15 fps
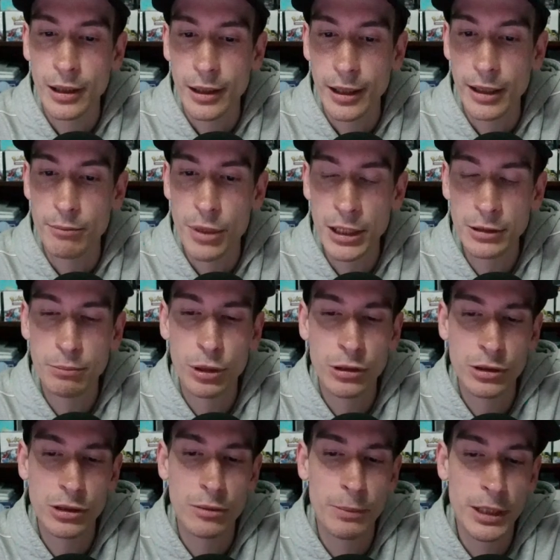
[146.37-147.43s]
And Belly Bolt
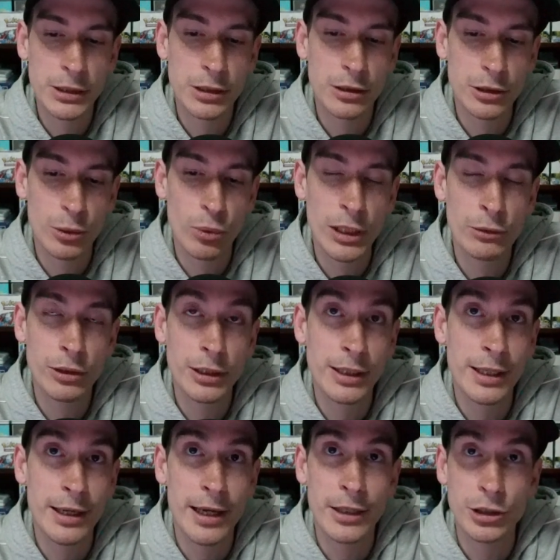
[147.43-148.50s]
is basically the way we're going to
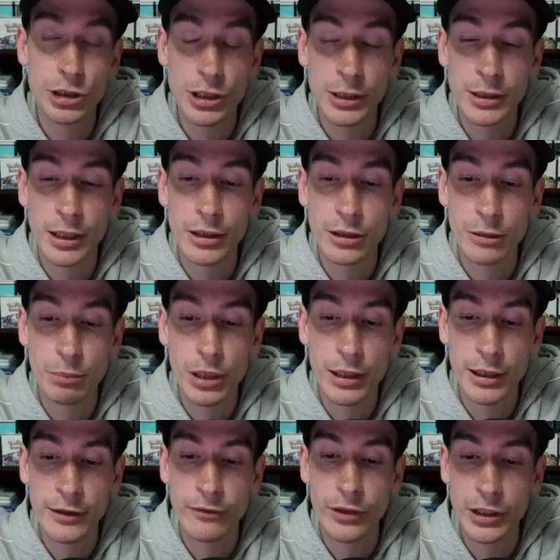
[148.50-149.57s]
get energies into
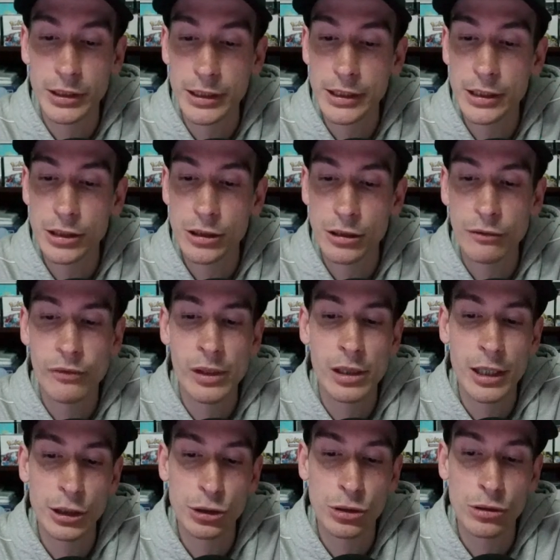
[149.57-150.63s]
play very easily with
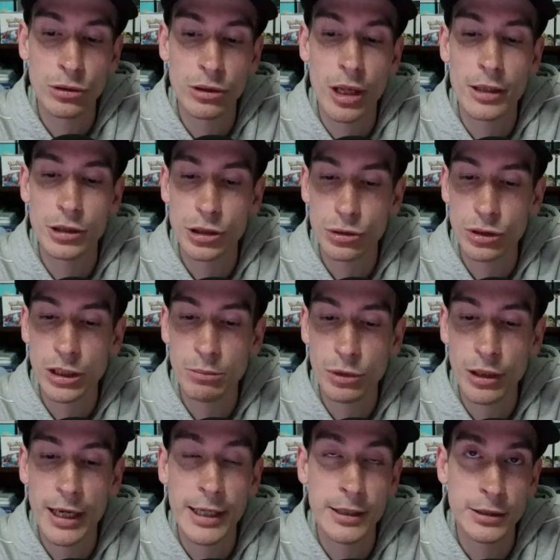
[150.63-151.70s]
Electrical
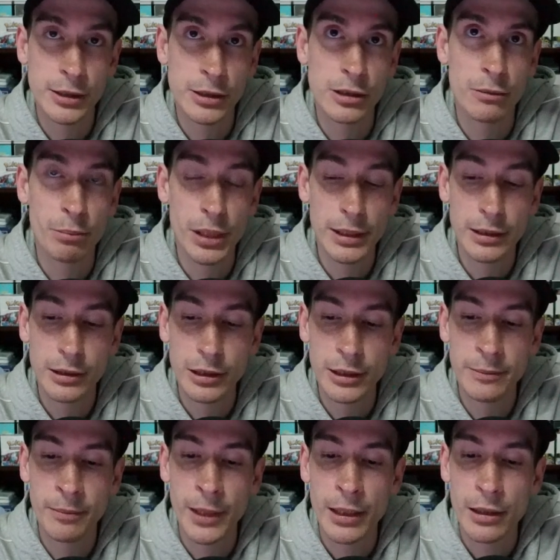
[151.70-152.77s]
Streamer as its
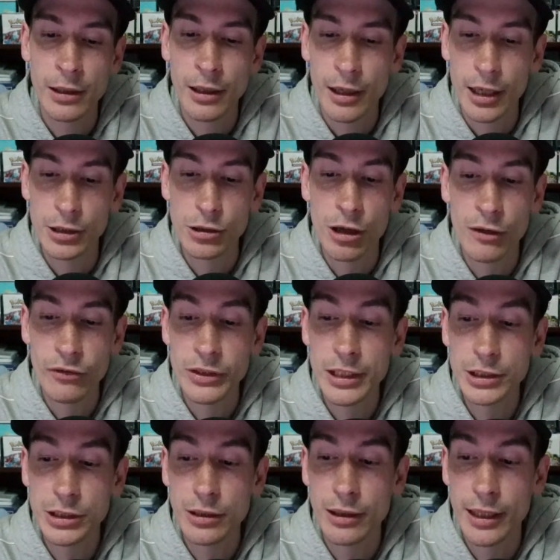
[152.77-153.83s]
ability. As often
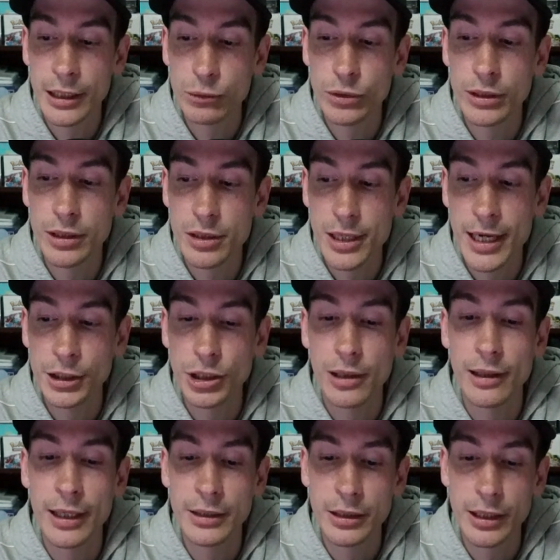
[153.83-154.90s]
as you like, we can attach a
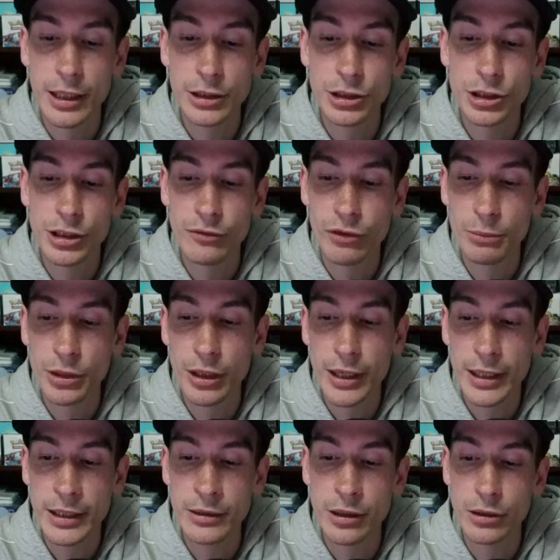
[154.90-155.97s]
Lightning Energy from your
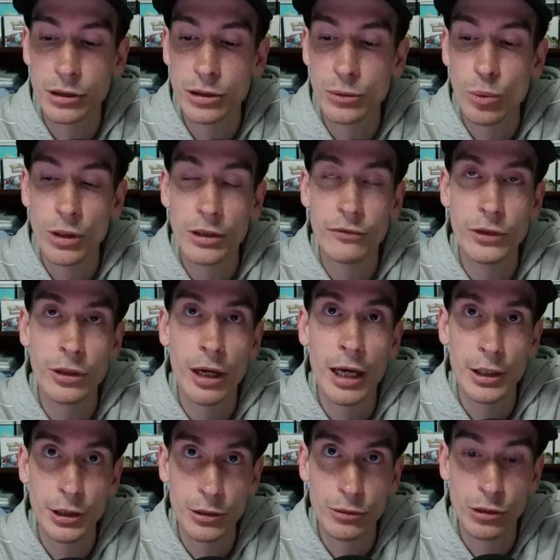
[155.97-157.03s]
hand to one of your
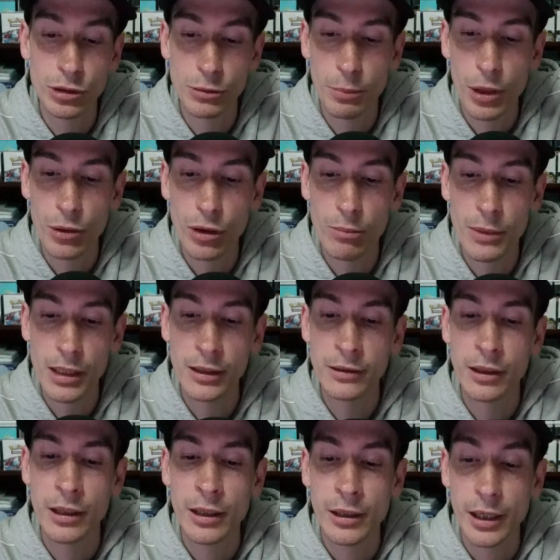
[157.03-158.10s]
Iono's Pokemon.
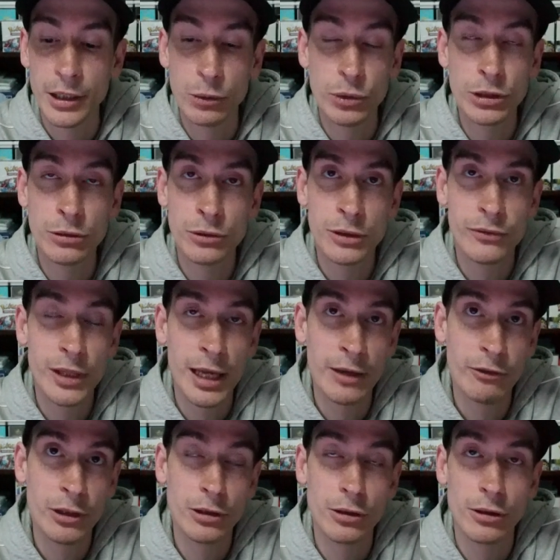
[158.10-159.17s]
And then we do even
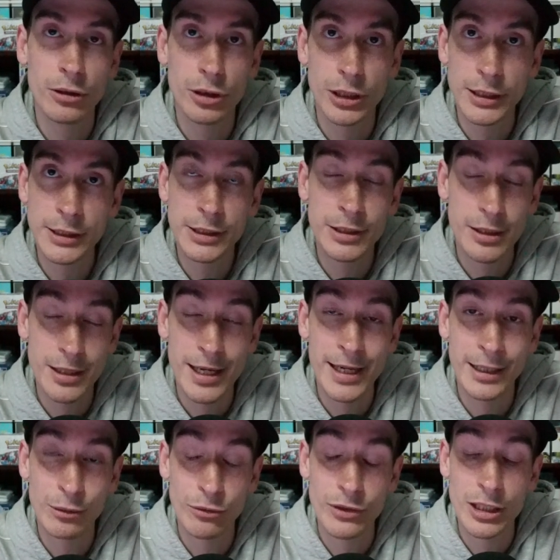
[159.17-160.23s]
have a decent
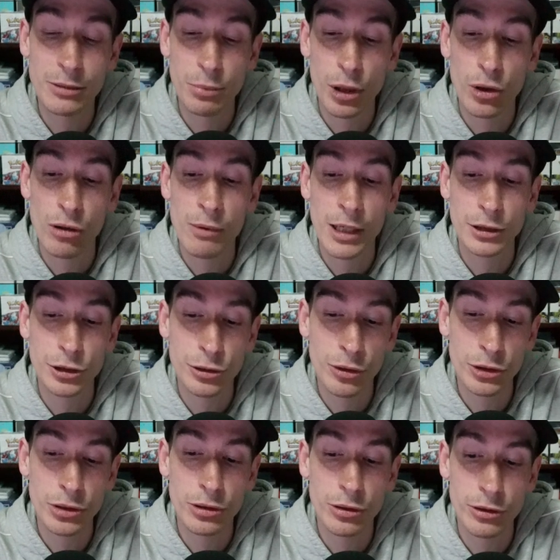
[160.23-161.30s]
attack with this Pokemon.
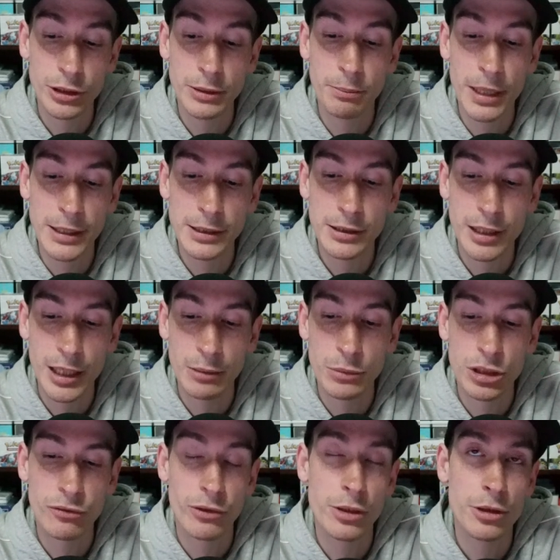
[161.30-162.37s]
230 base
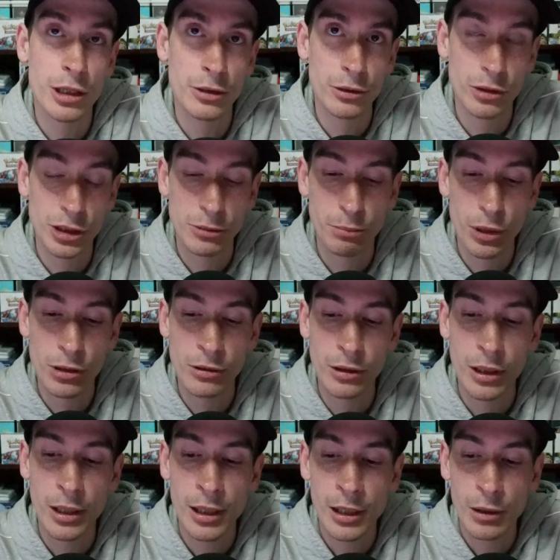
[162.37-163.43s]
damage for the Thunderous Bolt,
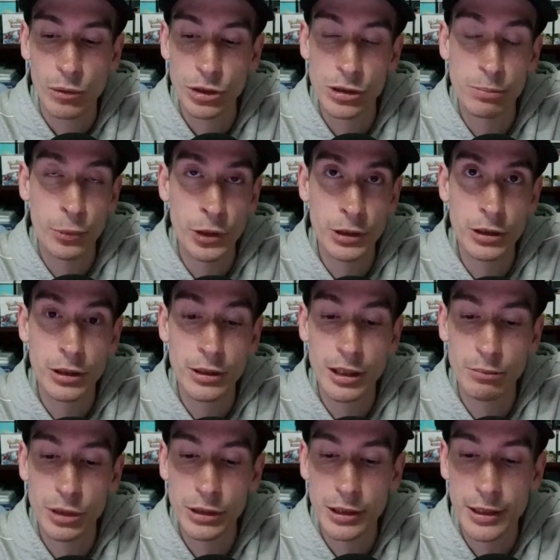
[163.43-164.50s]
which is a pretty good
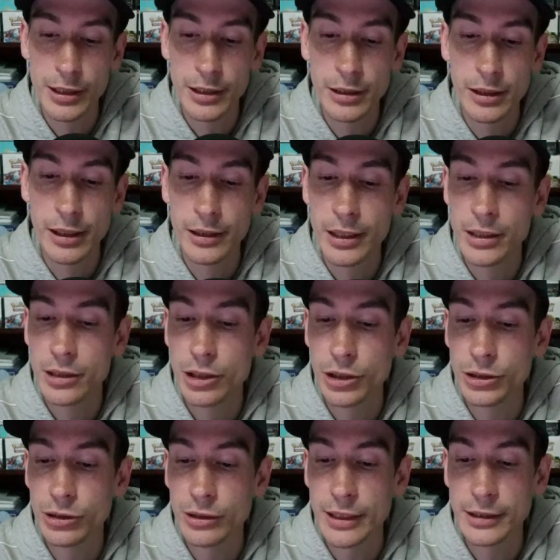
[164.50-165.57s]
number to hit. And then
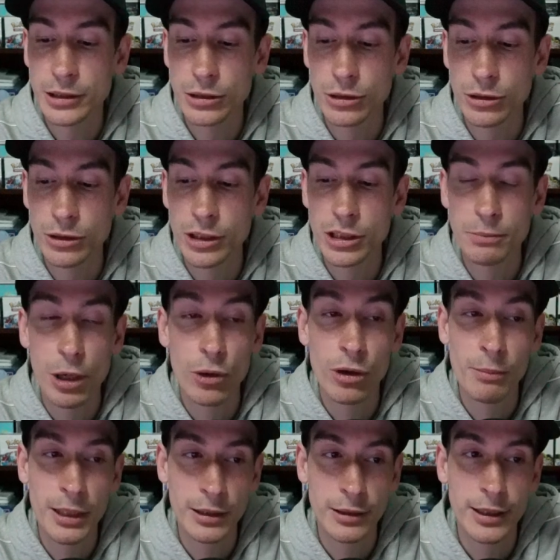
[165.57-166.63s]
during your next turn, this
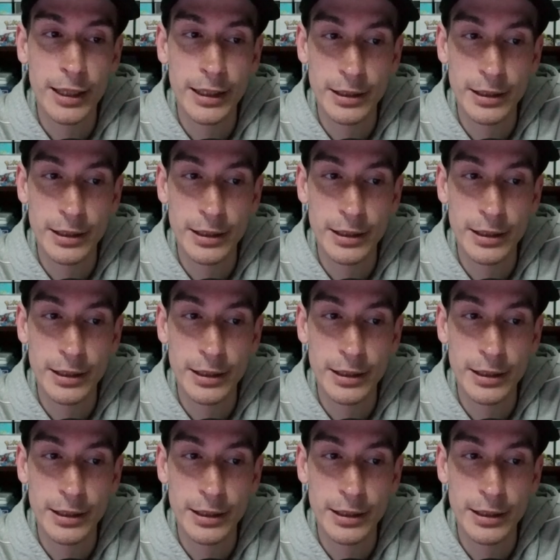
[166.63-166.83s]
Pokemon can